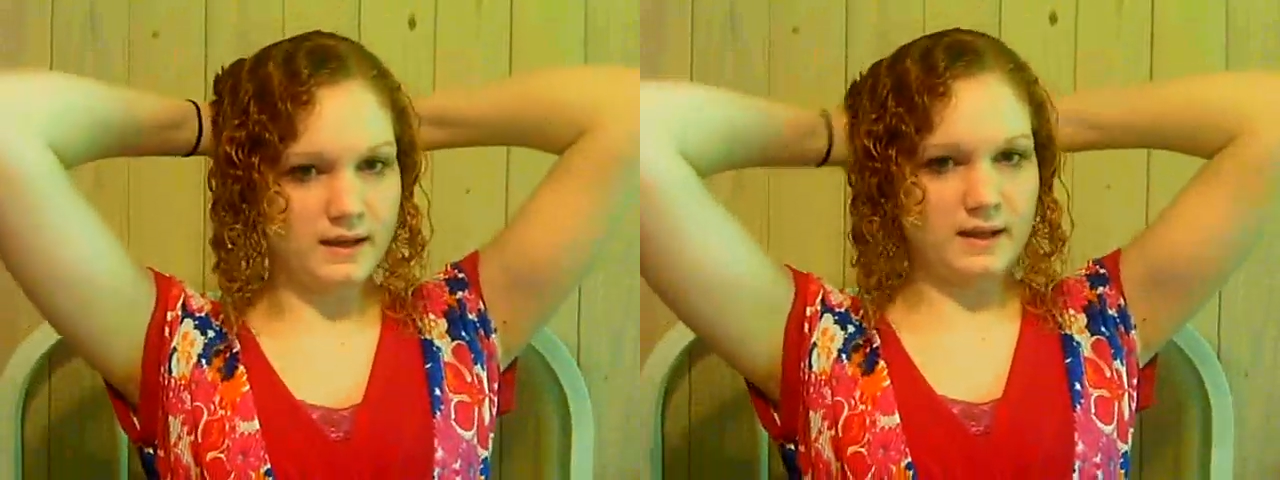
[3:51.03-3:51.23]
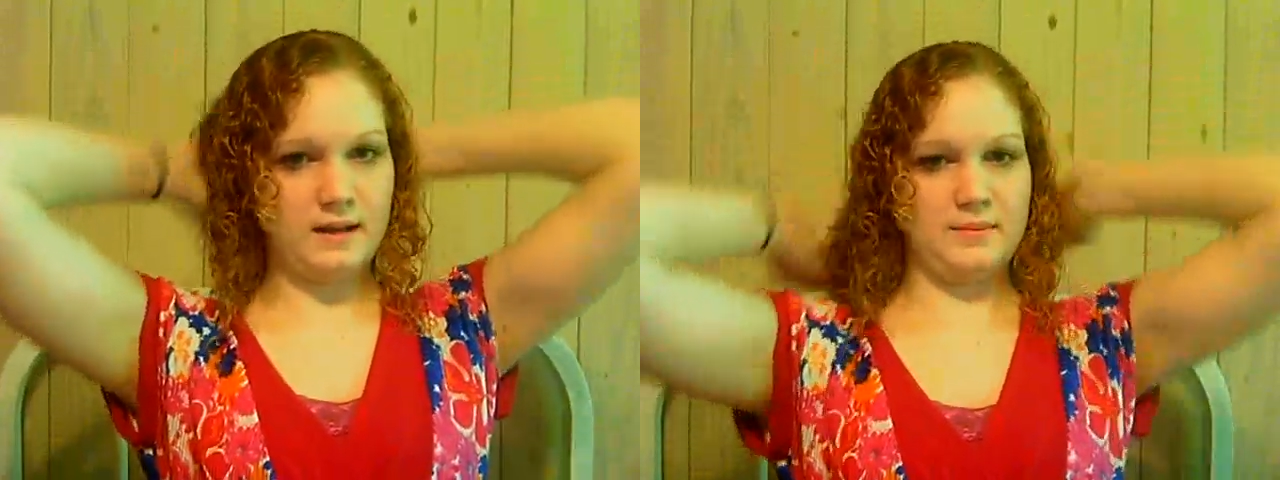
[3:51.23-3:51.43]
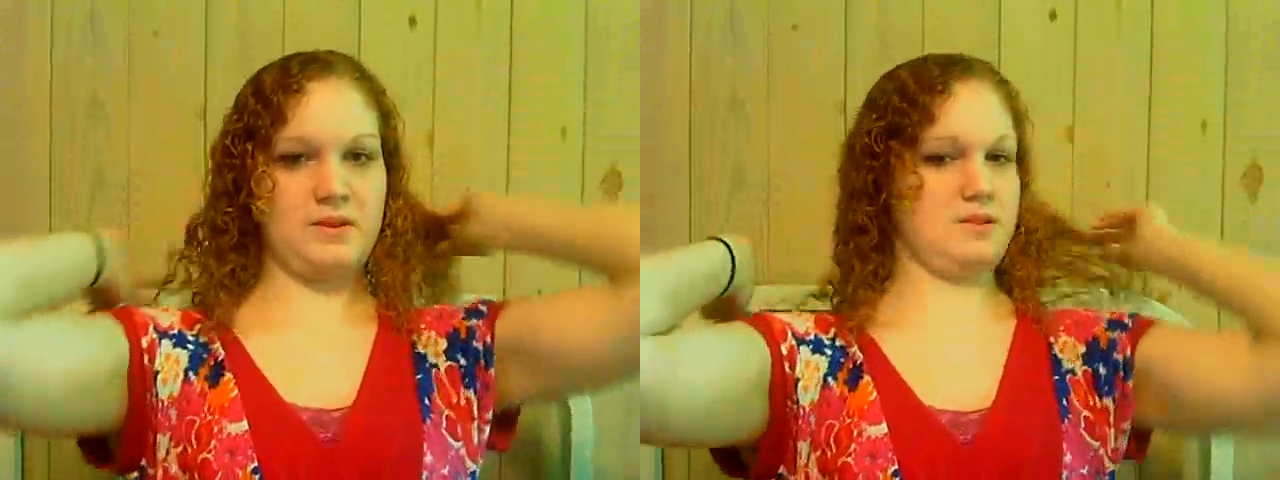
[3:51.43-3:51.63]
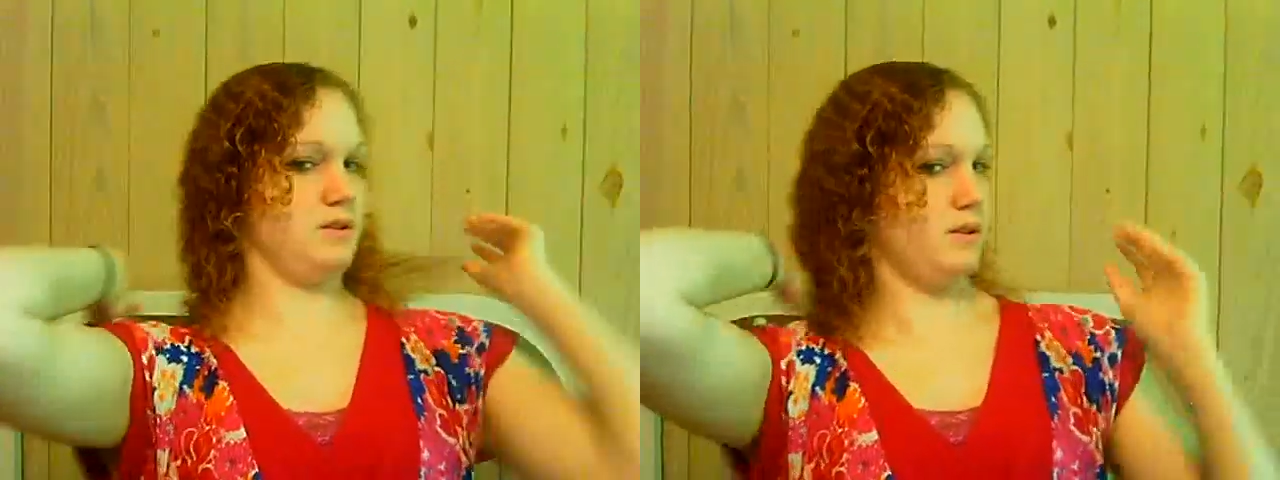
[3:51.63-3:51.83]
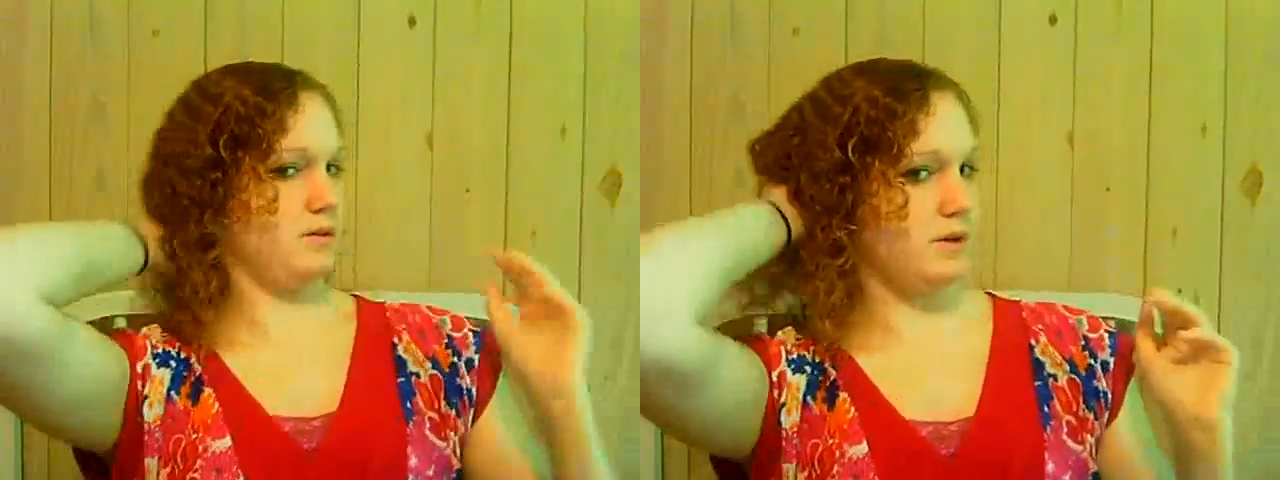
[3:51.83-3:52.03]
and I'm
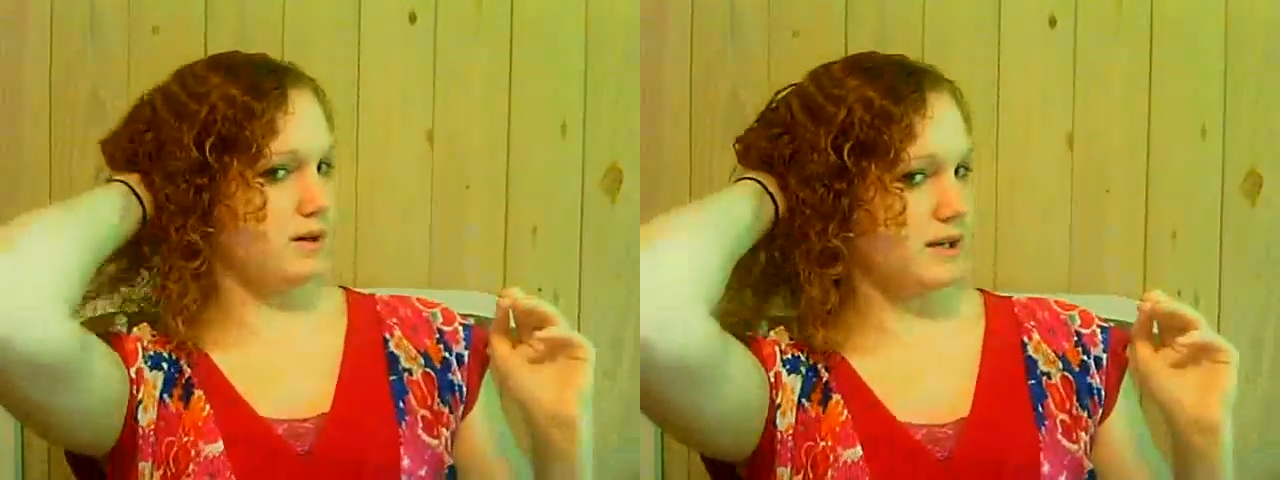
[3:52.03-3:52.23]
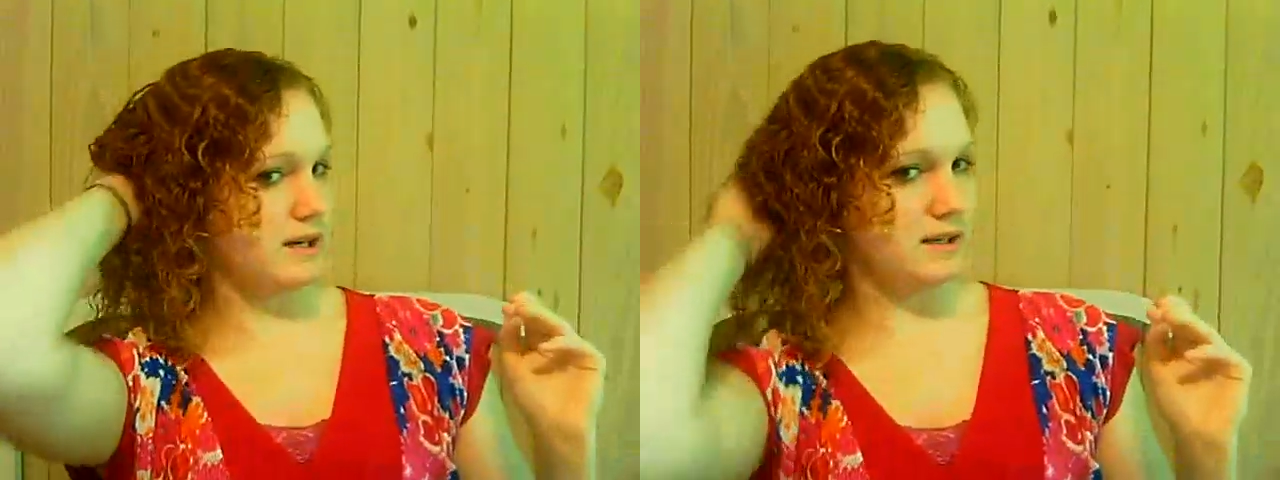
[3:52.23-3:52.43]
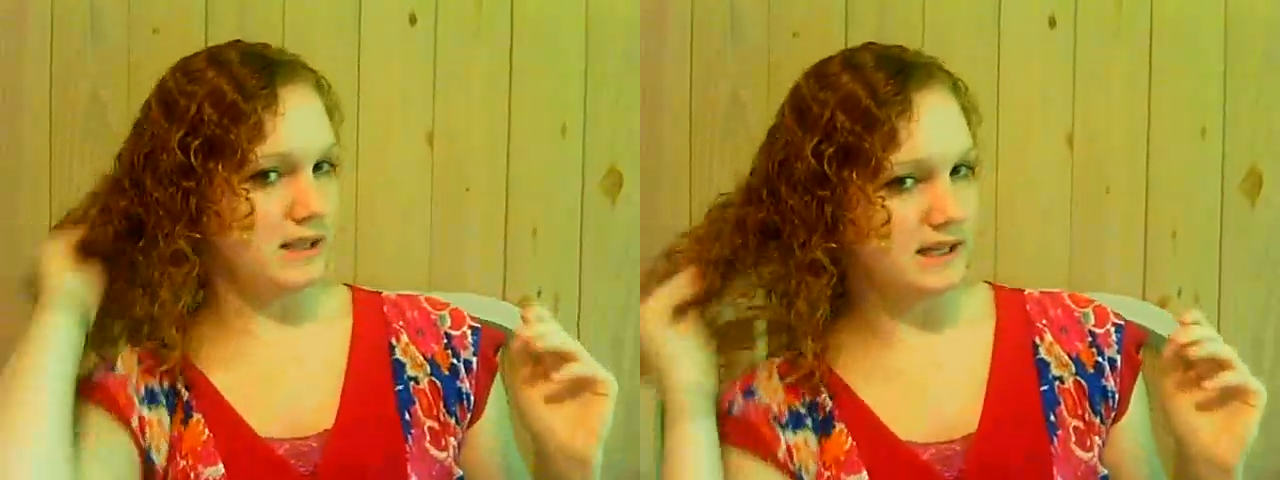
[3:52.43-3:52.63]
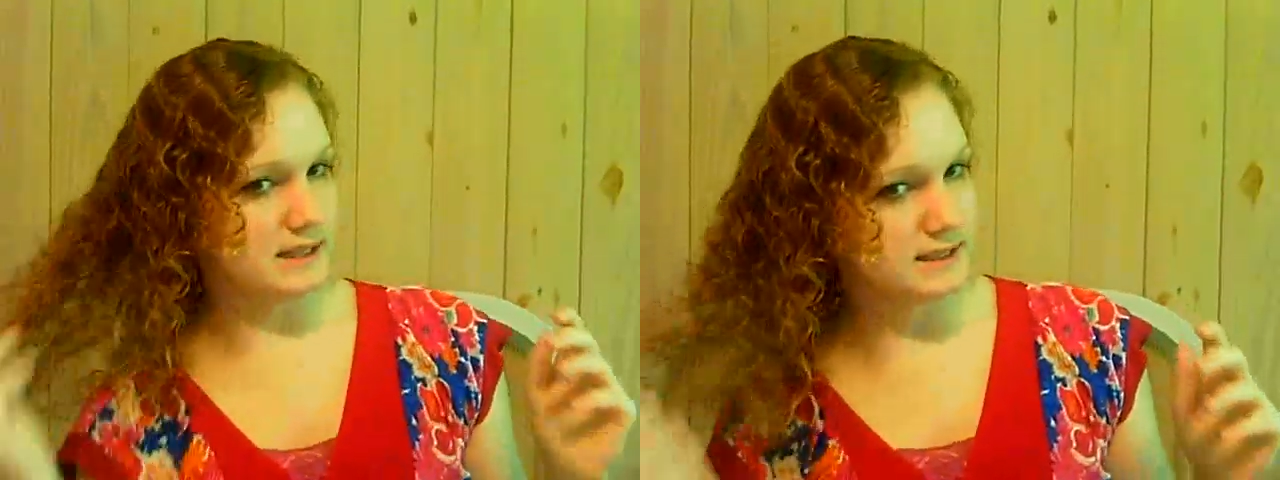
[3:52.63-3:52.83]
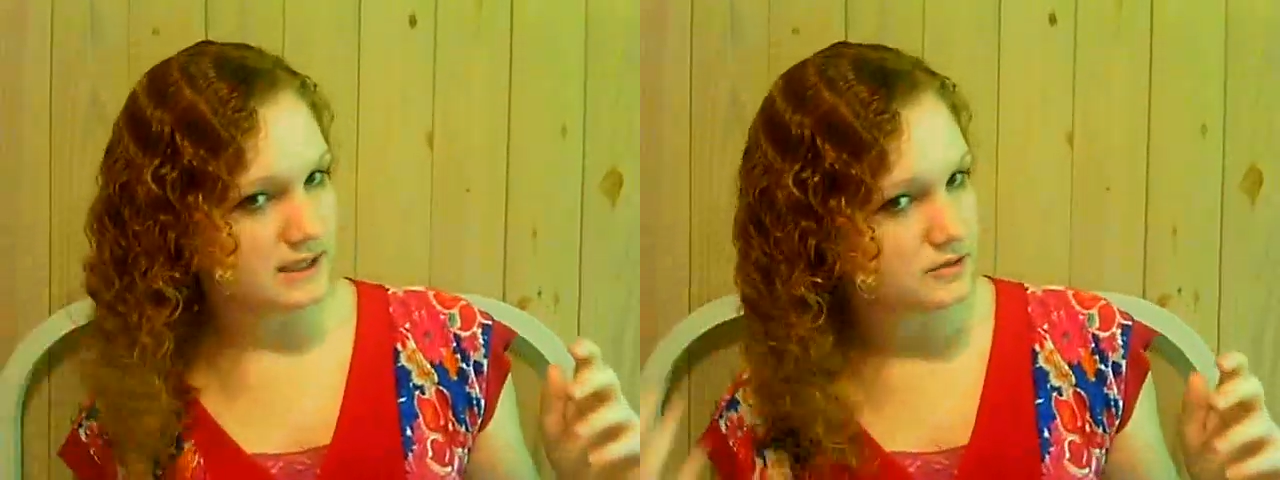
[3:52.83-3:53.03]
also going to work kind of like
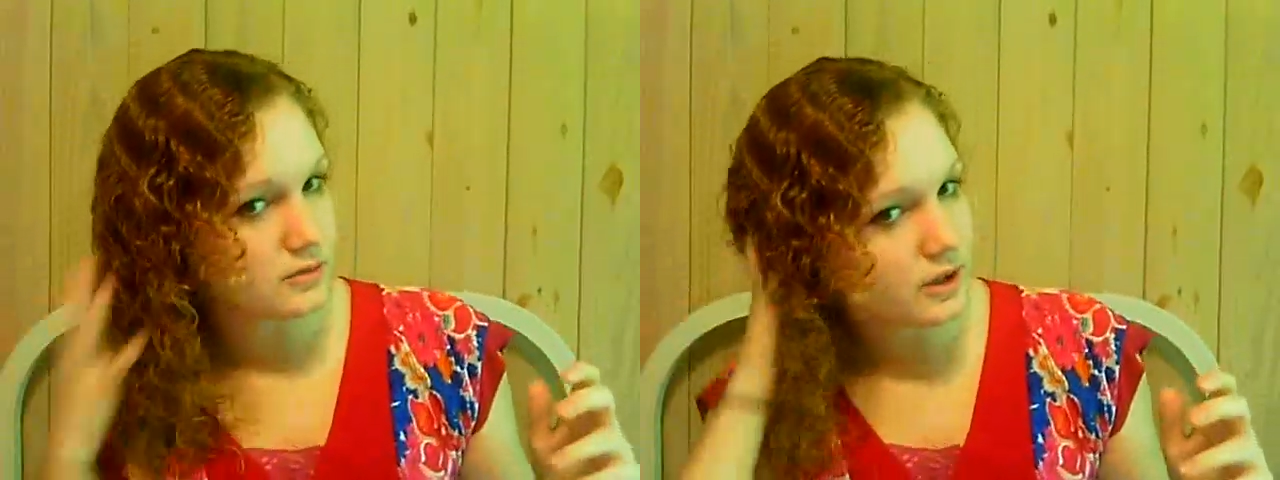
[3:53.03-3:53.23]
that natural